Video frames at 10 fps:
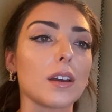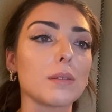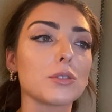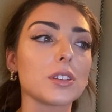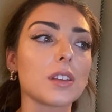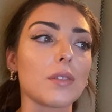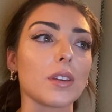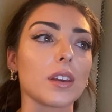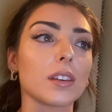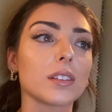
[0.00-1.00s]
I'm just
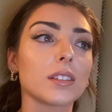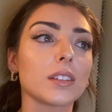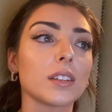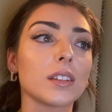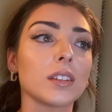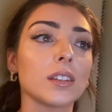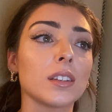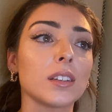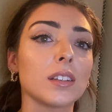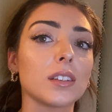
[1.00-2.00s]
having
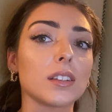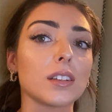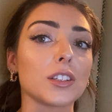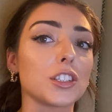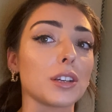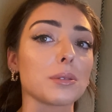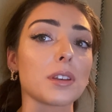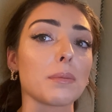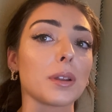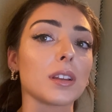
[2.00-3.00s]
a chill
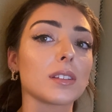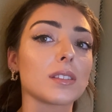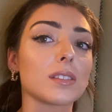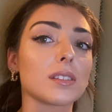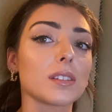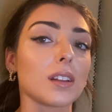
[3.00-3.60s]
10 minutes.